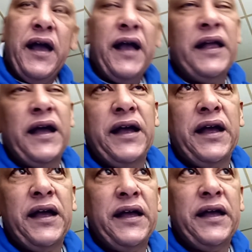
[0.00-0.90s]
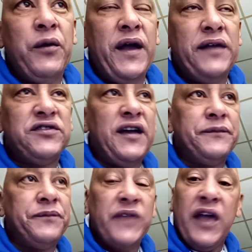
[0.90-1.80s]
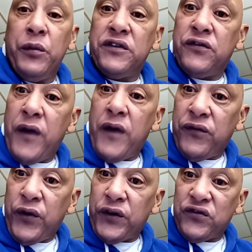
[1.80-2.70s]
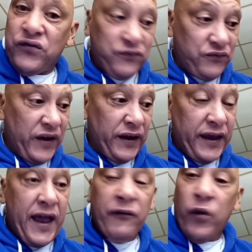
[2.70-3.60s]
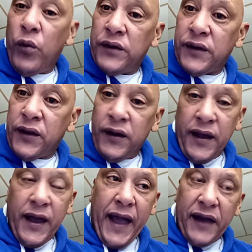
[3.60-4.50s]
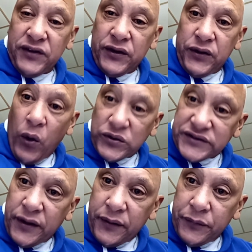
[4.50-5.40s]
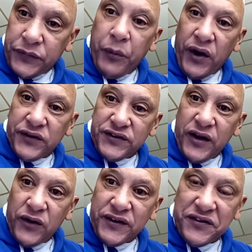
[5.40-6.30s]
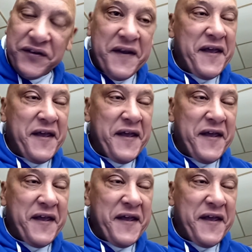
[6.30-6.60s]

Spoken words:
And he went and said it was his very first ring he ever won as a coach in the Boston Celtics.